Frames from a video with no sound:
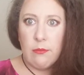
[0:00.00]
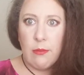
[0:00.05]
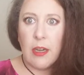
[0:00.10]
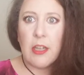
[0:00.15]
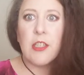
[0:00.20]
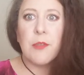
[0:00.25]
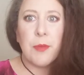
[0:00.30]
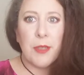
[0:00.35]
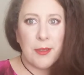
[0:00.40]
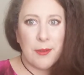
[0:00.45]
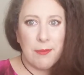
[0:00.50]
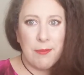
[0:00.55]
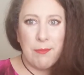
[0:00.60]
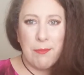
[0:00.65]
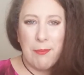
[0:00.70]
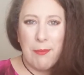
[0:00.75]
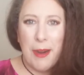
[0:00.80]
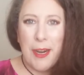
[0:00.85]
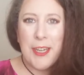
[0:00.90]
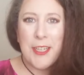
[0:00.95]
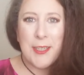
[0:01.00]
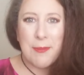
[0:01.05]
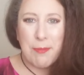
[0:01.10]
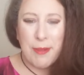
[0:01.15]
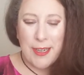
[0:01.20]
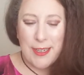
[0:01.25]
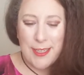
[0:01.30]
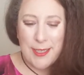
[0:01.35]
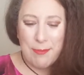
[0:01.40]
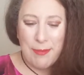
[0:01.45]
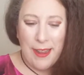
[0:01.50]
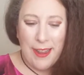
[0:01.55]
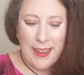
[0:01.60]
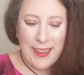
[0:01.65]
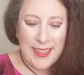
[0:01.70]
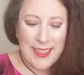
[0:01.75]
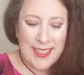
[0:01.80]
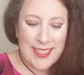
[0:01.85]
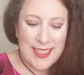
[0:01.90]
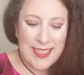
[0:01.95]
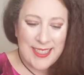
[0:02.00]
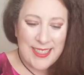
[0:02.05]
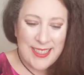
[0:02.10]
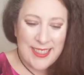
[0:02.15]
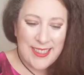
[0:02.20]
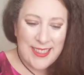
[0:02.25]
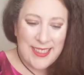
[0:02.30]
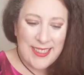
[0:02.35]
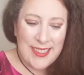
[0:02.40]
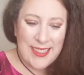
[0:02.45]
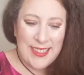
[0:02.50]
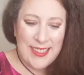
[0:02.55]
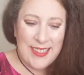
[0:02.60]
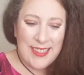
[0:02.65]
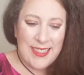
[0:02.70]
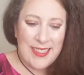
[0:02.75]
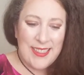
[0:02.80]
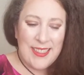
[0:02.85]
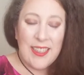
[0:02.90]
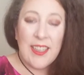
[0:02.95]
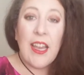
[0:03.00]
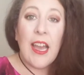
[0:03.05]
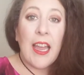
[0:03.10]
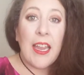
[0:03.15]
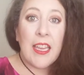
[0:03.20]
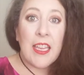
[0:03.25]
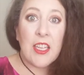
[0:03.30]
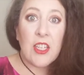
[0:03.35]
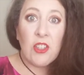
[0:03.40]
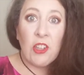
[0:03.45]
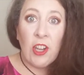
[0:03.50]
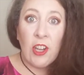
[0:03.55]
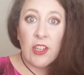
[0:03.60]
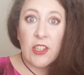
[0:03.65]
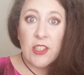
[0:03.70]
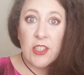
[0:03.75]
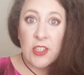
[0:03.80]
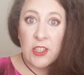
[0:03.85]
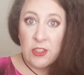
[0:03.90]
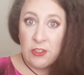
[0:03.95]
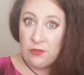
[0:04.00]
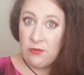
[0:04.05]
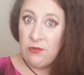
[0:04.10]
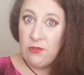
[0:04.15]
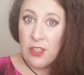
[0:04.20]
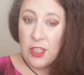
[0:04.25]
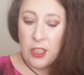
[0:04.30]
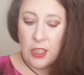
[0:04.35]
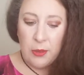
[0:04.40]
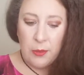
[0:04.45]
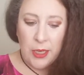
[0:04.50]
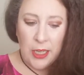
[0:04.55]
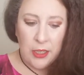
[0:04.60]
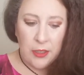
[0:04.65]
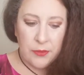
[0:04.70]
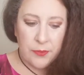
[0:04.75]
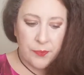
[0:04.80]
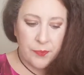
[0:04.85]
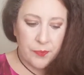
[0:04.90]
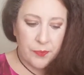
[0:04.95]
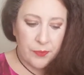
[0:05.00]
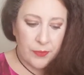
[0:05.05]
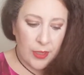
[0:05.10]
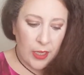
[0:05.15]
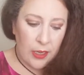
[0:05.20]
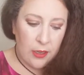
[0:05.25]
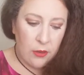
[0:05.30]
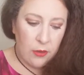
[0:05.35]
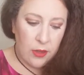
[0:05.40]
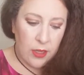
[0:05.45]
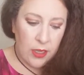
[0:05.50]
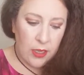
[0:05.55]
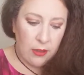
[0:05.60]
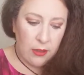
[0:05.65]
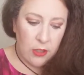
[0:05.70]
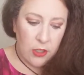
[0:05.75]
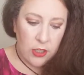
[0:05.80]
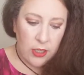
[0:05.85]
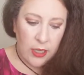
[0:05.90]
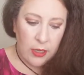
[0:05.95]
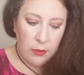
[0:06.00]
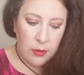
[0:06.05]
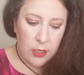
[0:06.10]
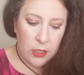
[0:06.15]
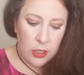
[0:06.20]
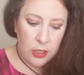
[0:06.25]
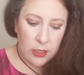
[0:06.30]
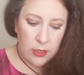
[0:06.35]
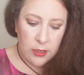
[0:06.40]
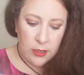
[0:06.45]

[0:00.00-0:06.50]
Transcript: March March Birchbox. I can talk too really well. I know the English language.